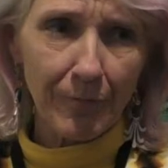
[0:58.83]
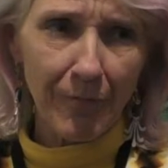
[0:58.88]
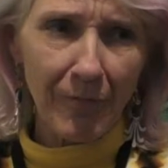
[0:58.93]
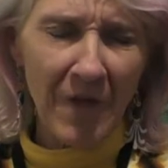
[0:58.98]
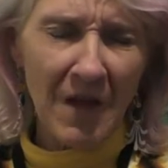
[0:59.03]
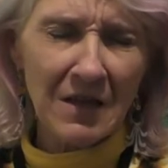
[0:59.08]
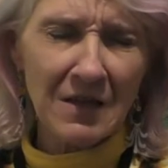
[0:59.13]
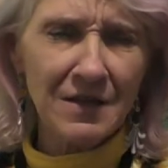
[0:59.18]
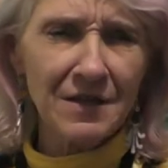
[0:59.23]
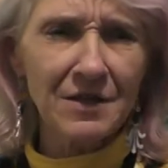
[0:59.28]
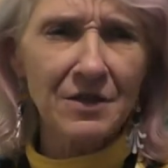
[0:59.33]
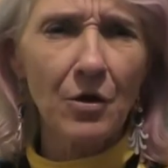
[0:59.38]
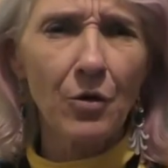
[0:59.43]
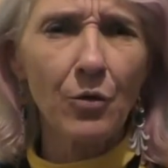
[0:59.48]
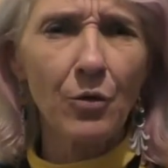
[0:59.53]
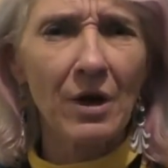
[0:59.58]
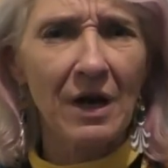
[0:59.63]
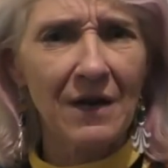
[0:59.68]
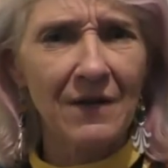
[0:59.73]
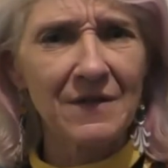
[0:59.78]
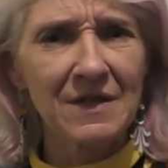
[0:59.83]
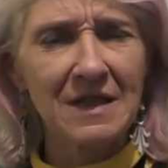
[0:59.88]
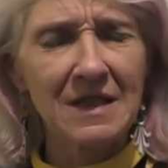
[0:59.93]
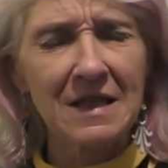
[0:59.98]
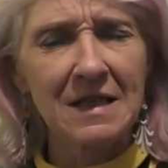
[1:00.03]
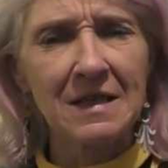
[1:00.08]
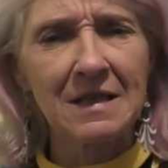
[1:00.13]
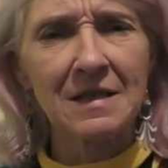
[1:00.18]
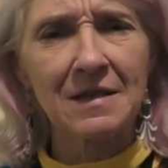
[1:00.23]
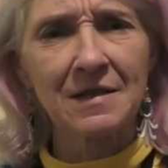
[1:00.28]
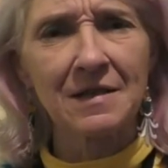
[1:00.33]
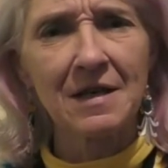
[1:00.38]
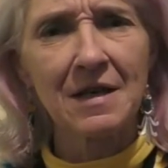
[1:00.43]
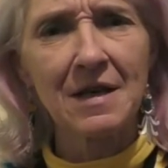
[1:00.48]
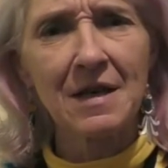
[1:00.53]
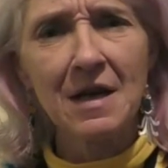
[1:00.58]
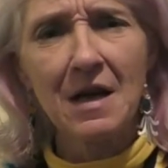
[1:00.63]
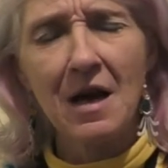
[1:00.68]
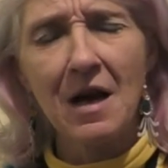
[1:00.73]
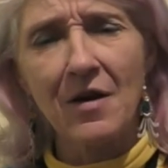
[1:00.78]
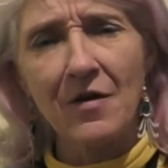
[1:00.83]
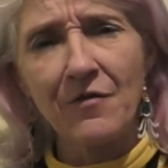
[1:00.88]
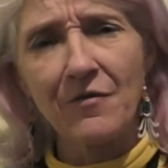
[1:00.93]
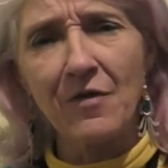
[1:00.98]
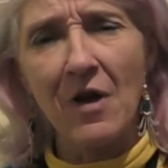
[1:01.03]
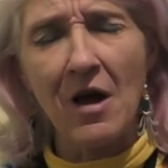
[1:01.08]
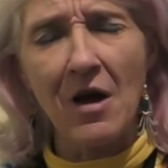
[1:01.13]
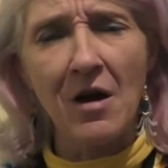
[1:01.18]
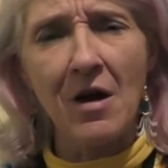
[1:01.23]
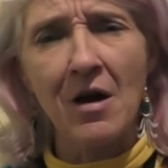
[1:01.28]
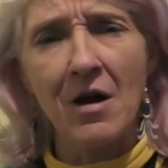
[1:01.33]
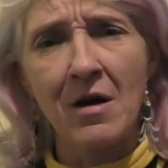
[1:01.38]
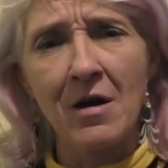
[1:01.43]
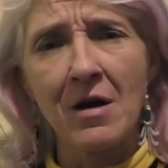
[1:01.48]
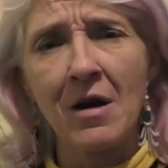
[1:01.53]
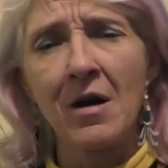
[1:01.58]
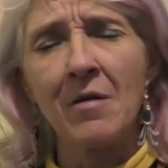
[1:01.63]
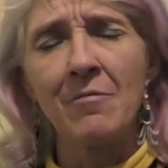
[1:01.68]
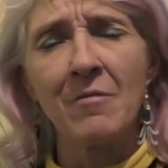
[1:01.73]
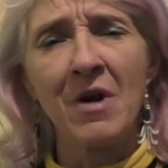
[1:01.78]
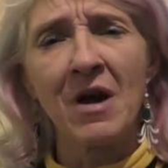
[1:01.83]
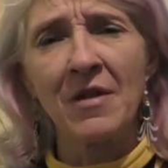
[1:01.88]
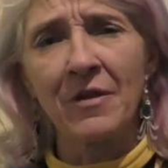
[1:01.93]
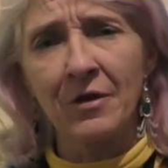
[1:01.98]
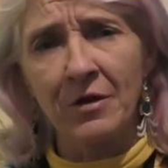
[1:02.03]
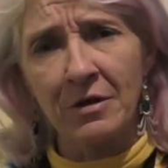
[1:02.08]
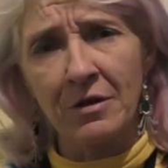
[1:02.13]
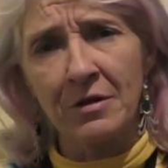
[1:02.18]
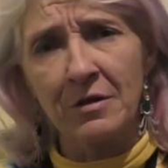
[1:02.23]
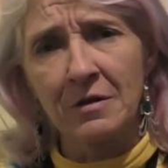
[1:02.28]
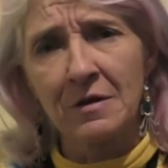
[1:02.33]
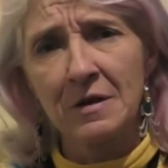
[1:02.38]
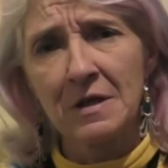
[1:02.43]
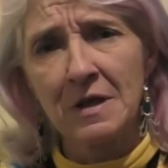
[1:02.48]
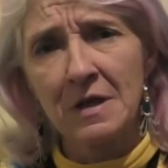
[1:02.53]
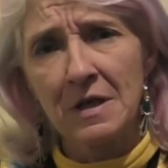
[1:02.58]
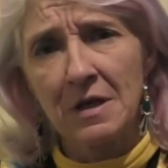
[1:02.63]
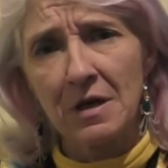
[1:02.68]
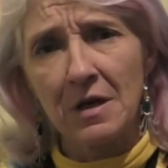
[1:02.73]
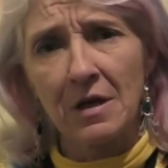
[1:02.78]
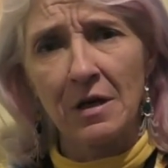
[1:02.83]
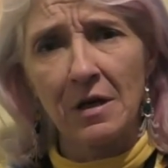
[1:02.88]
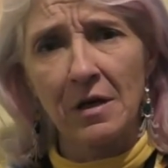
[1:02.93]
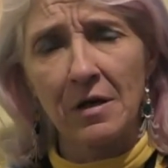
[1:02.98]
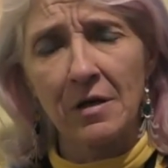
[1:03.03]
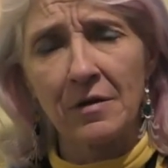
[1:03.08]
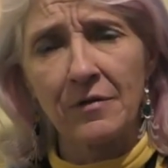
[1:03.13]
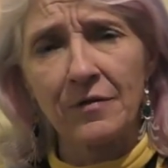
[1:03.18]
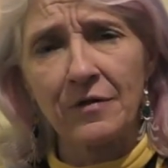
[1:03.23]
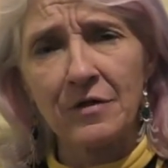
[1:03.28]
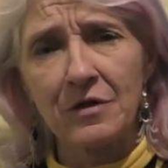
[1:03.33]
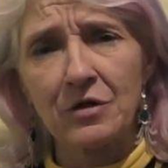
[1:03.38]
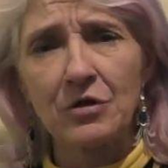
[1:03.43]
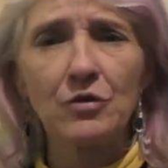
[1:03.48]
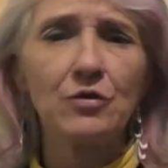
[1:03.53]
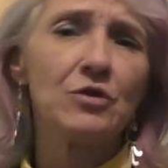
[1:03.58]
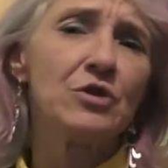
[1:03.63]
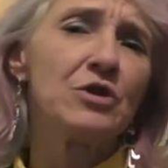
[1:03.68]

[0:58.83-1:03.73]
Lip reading: So what I've seen is a mother of 2